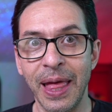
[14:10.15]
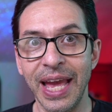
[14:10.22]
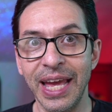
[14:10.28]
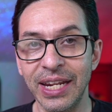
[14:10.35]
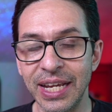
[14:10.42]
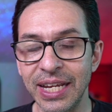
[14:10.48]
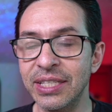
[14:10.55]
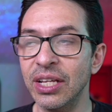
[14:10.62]

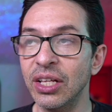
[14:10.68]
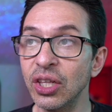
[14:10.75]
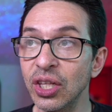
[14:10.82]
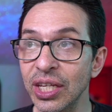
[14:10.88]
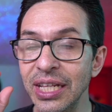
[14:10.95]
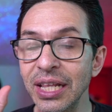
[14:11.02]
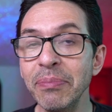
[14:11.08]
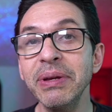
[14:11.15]
and it's a
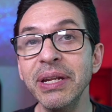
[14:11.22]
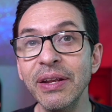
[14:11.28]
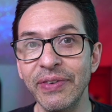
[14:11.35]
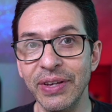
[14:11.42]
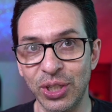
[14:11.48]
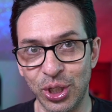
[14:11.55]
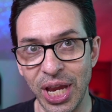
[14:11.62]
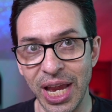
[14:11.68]
little bit of
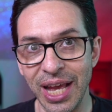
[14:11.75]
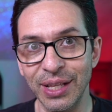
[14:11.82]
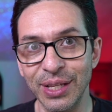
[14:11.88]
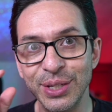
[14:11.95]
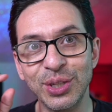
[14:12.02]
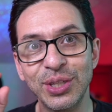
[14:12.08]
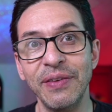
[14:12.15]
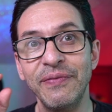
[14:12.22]
a
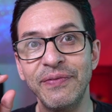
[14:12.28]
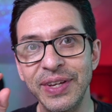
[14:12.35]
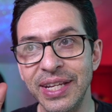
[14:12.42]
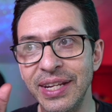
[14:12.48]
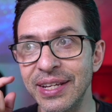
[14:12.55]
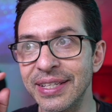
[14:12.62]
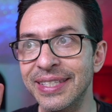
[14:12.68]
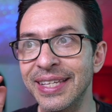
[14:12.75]
challenge that
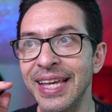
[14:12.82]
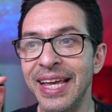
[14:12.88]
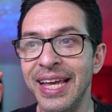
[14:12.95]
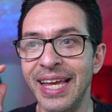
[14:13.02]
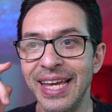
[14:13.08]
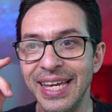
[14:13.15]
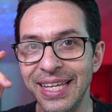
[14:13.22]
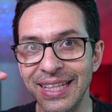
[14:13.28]
Venus
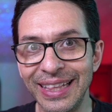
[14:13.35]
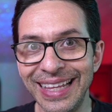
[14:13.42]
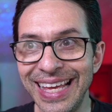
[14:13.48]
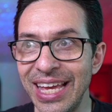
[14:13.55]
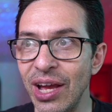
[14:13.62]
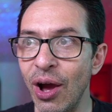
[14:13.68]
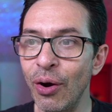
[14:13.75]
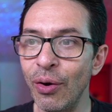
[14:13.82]
in
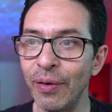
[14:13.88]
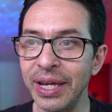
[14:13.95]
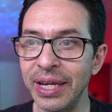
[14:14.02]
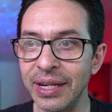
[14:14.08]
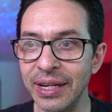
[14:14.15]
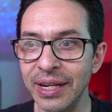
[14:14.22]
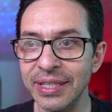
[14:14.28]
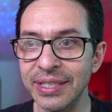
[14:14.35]
Leo,
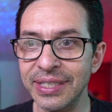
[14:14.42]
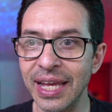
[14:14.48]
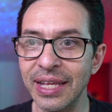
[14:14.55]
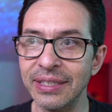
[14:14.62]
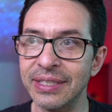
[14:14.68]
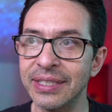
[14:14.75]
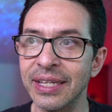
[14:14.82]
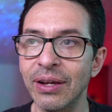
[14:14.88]
and in a
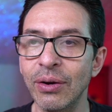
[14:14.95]
sense,